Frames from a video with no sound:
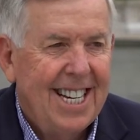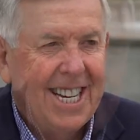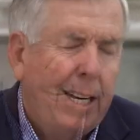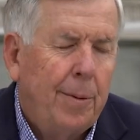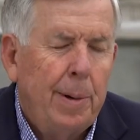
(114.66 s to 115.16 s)

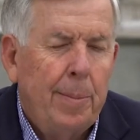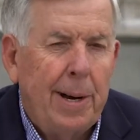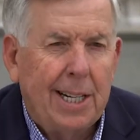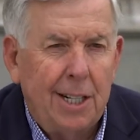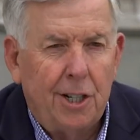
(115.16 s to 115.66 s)
I think being
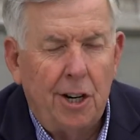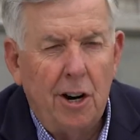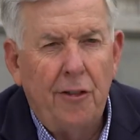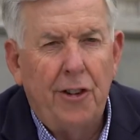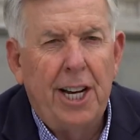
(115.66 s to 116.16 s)
back to the
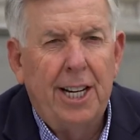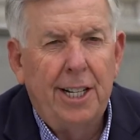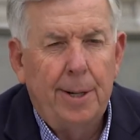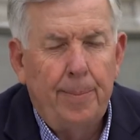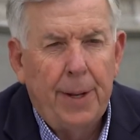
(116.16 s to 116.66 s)
sheriff
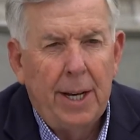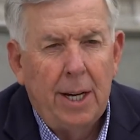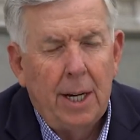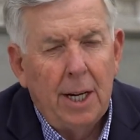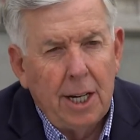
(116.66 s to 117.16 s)
days,
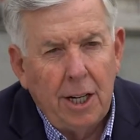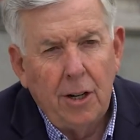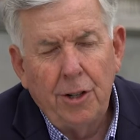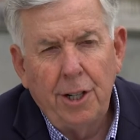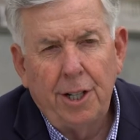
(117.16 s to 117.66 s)

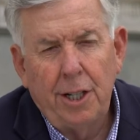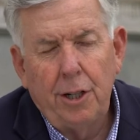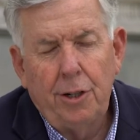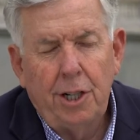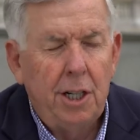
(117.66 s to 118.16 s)
you know, you see,
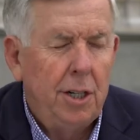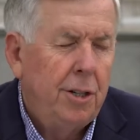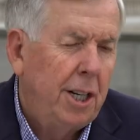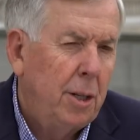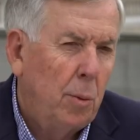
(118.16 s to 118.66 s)
you see,
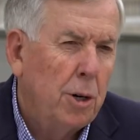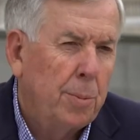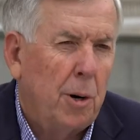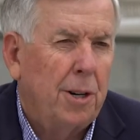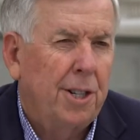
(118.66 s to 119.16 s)
you see the
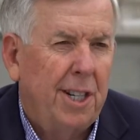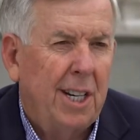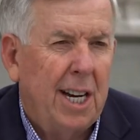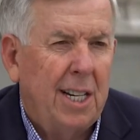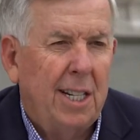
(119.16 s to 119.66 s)
worst part of
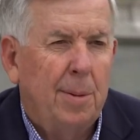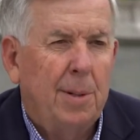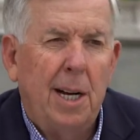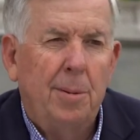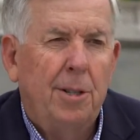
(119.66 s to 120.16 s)
society
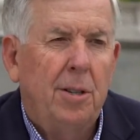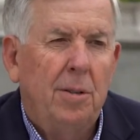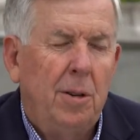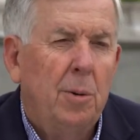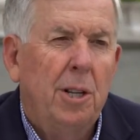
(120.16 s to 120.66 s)
sometimes
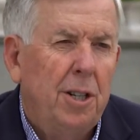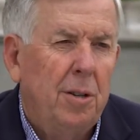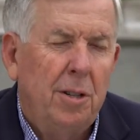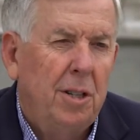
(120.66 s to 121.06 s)
too. You really do.